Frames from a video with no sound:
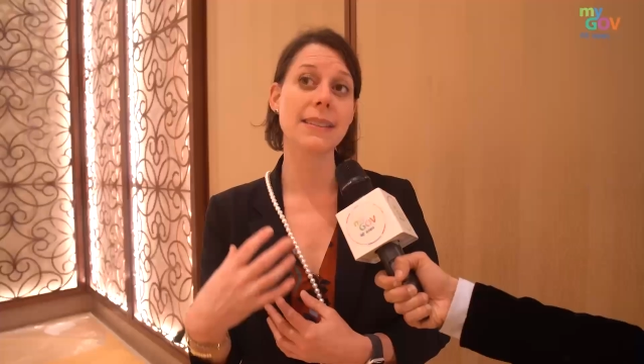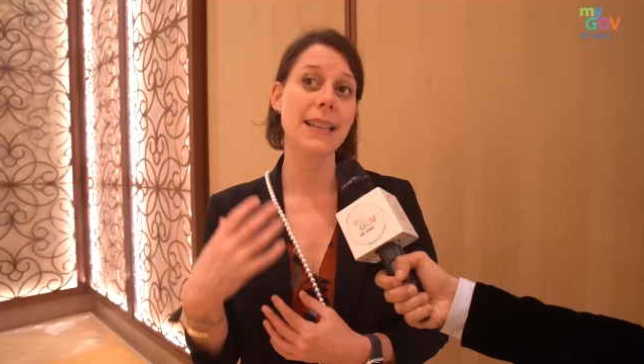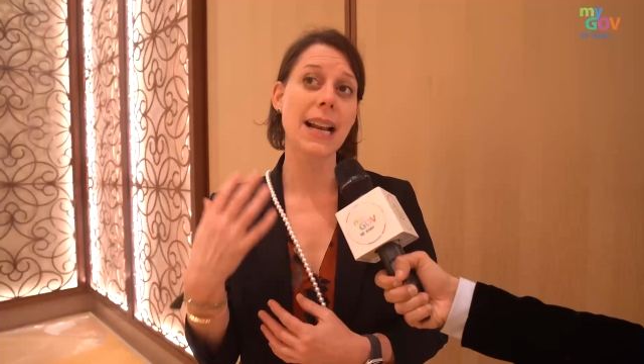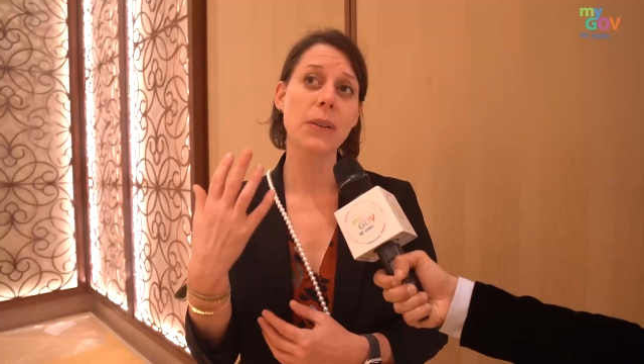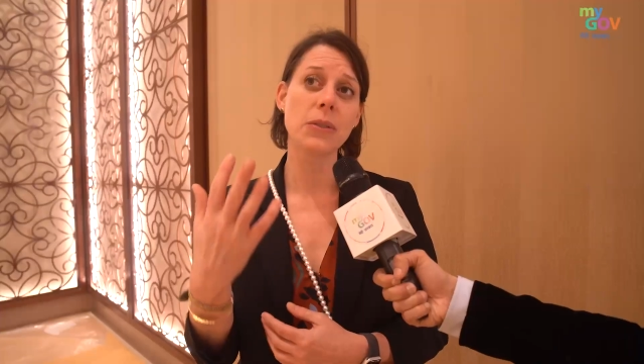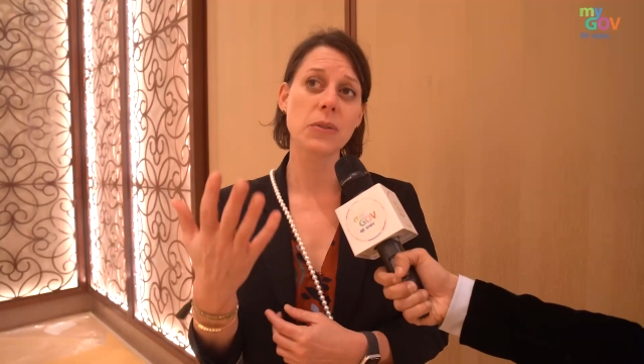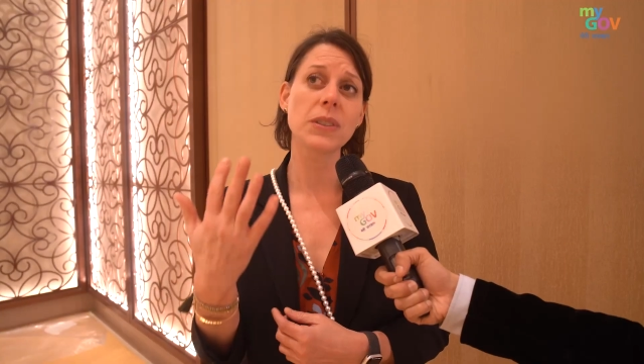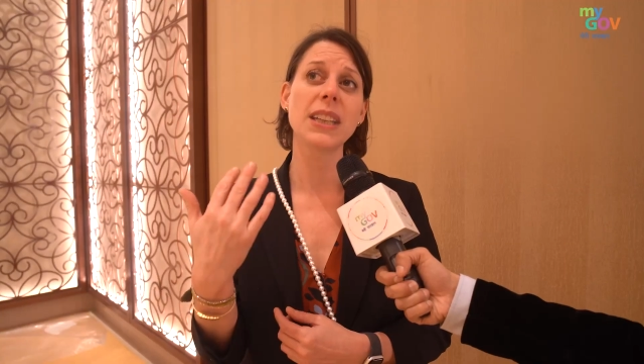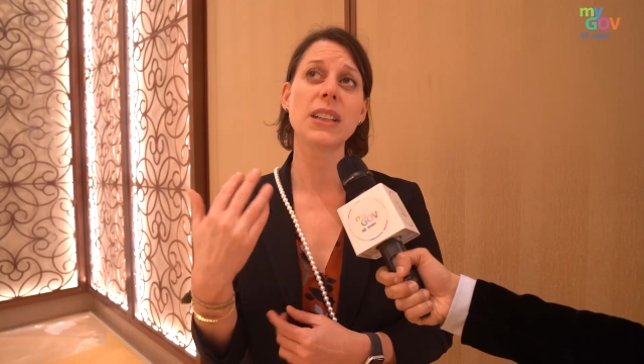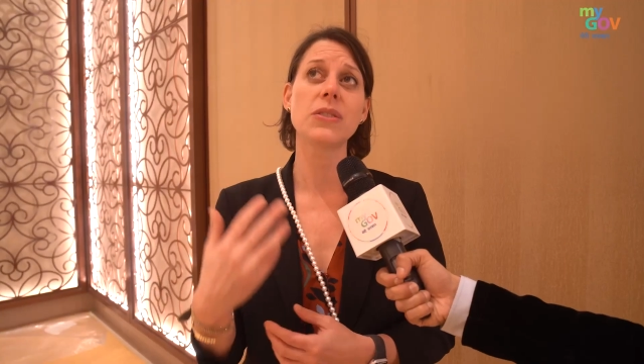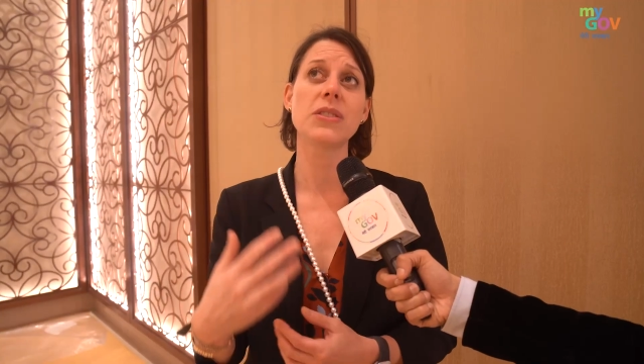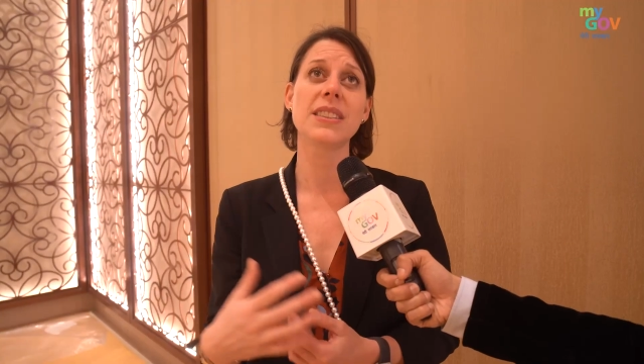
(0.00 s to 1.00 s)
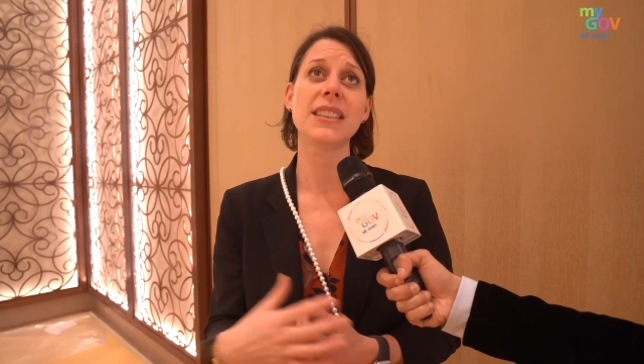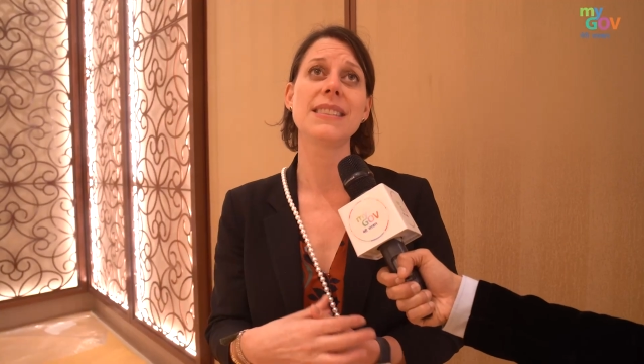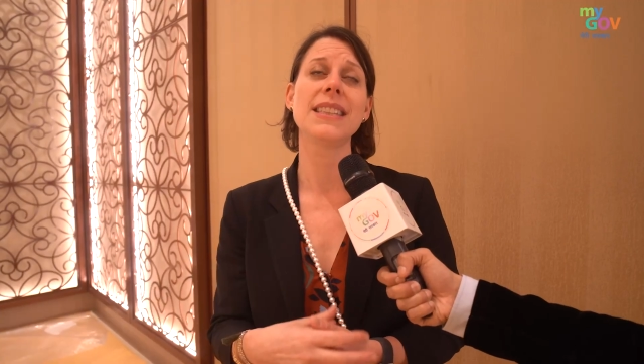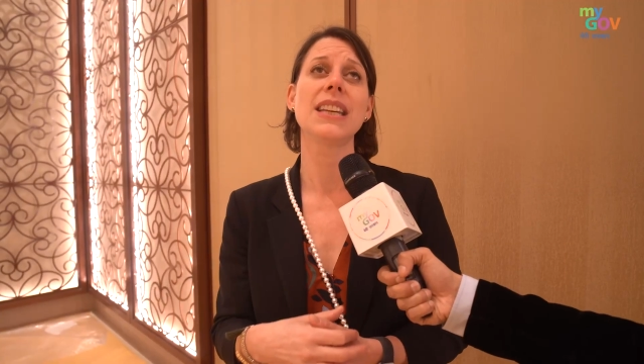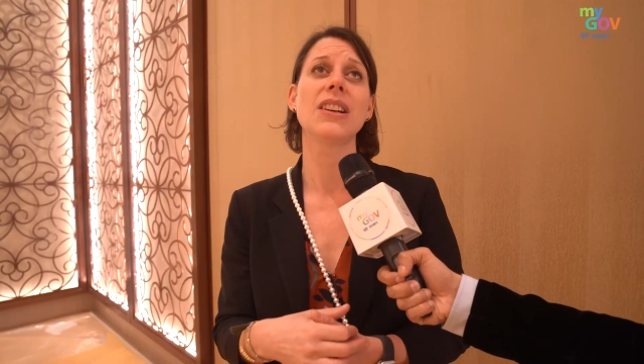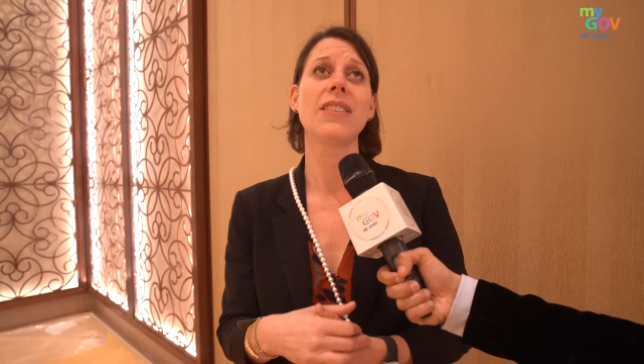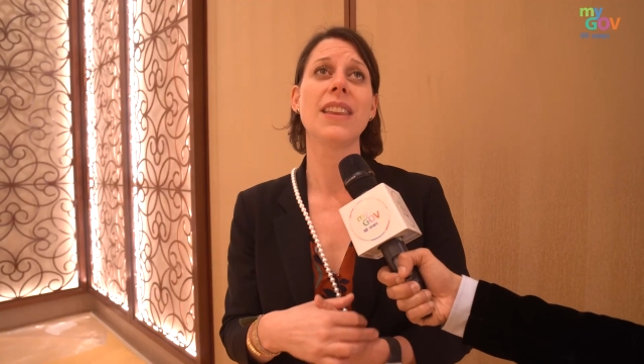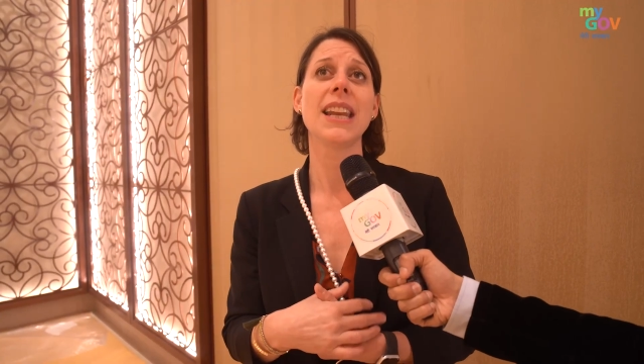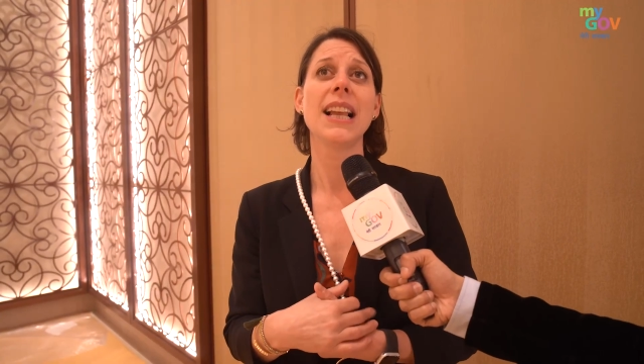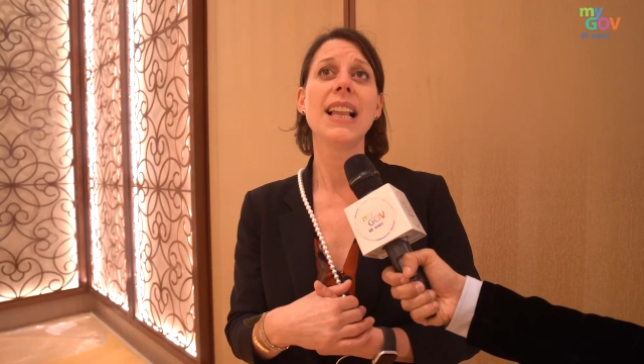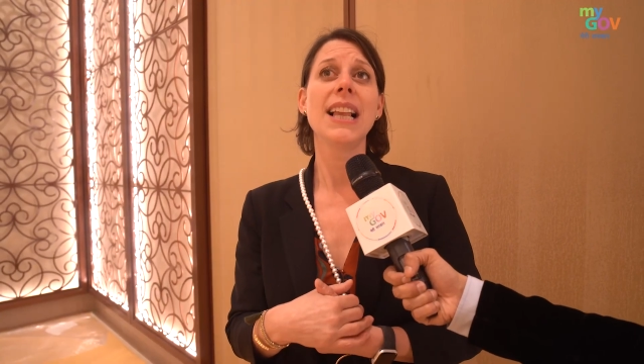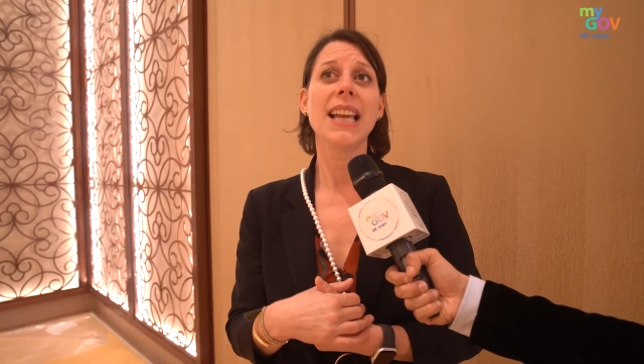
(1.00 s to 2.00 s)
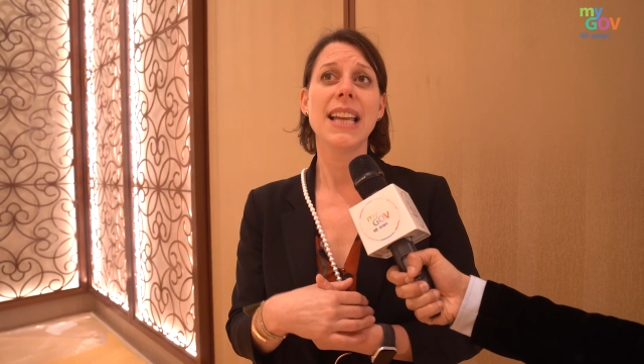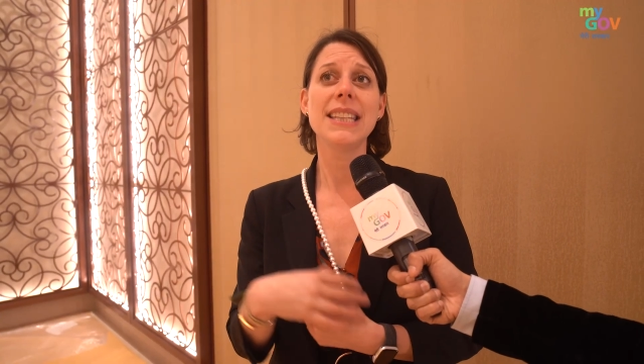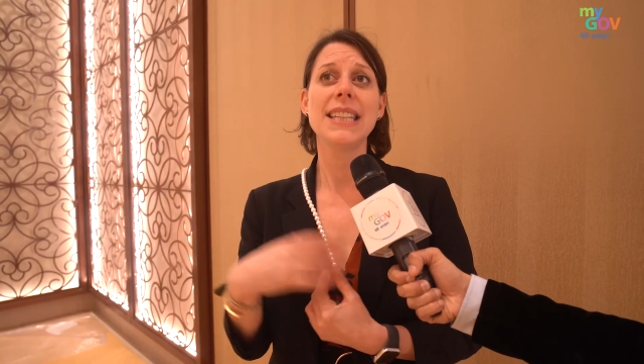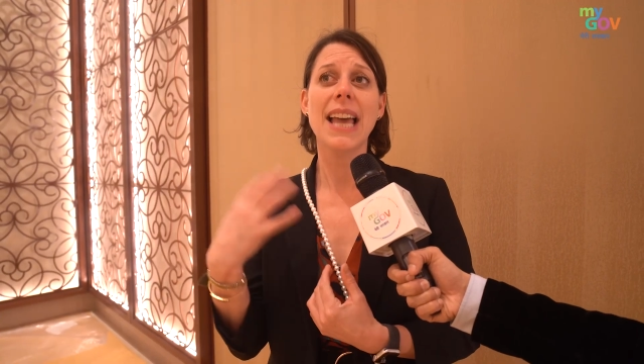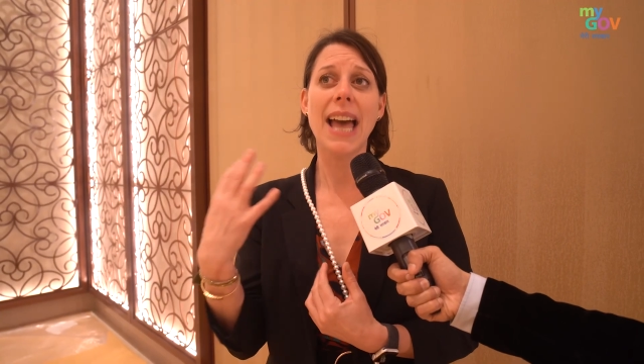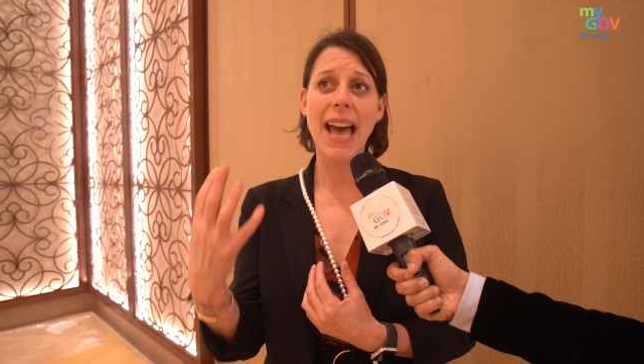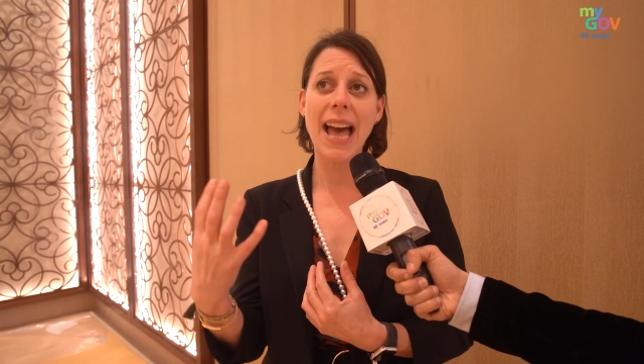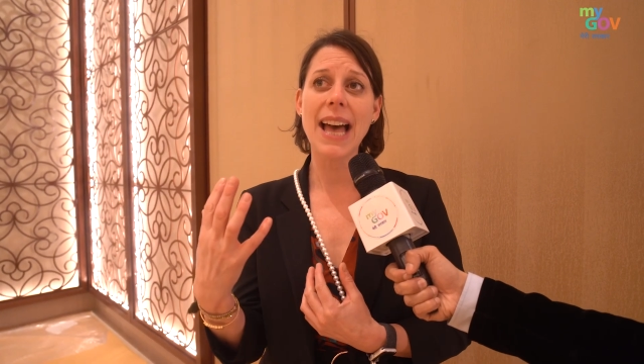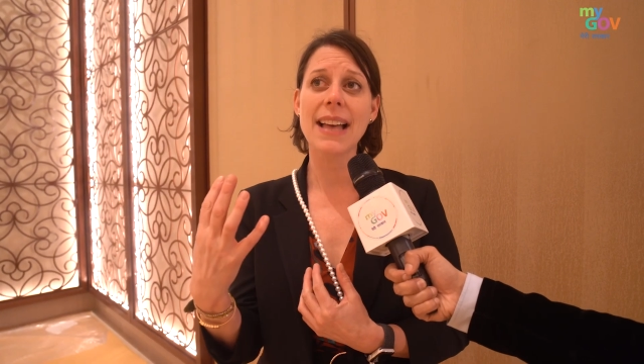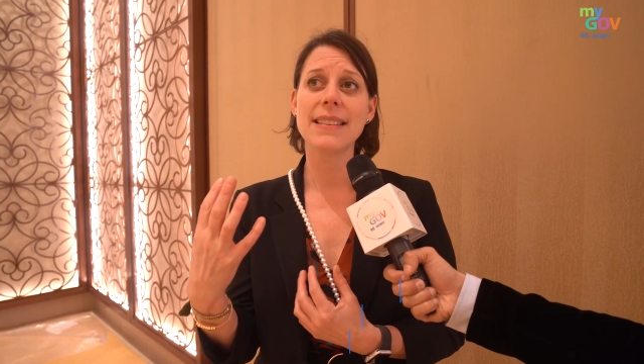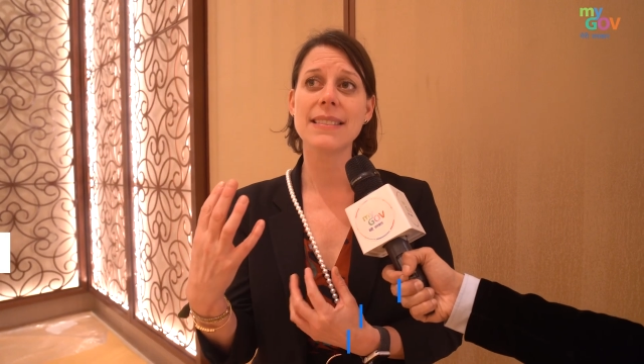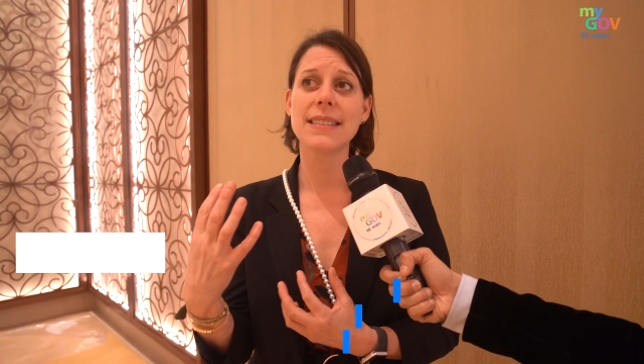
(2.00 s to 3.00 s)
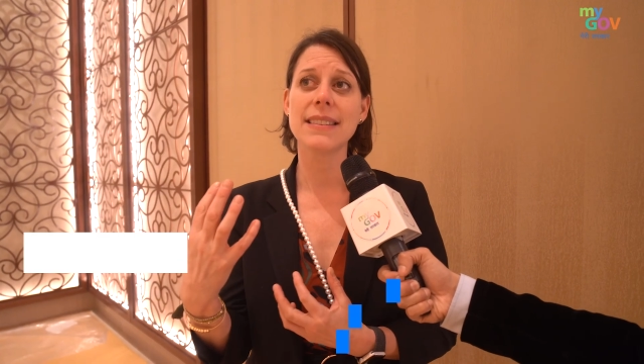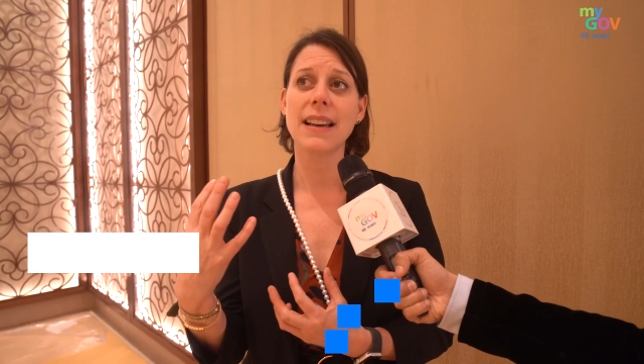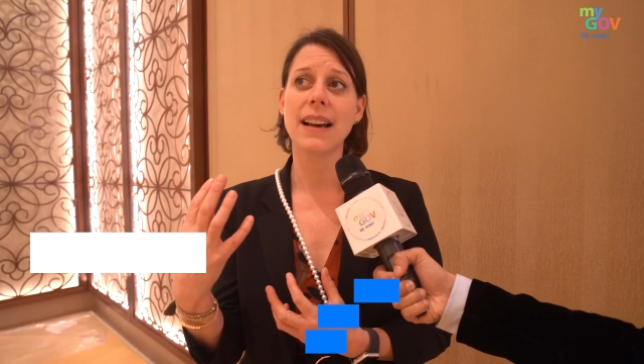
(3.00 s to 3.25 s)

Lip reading: And I was really interested to hear that India has